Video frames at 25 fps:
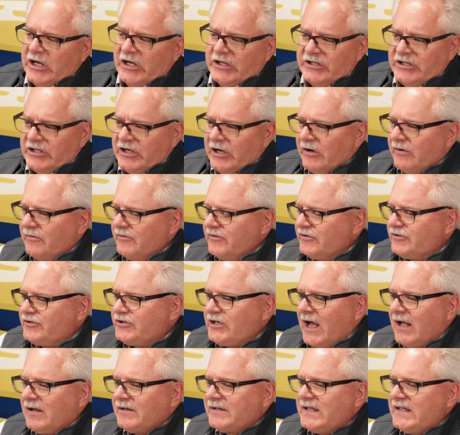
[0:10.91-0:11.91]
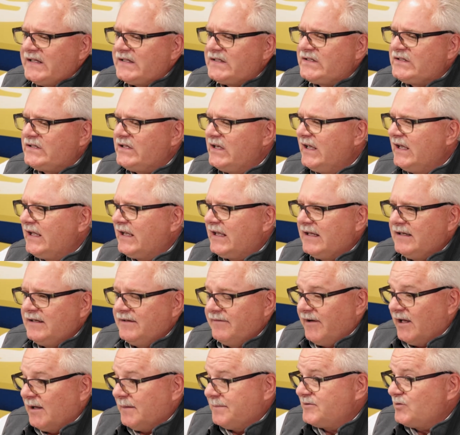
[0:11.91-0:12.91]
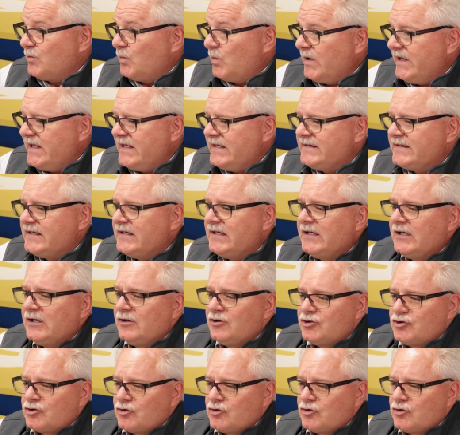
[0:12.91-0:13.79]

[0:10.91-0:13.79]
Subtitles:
the child gets sick and develops wheezing,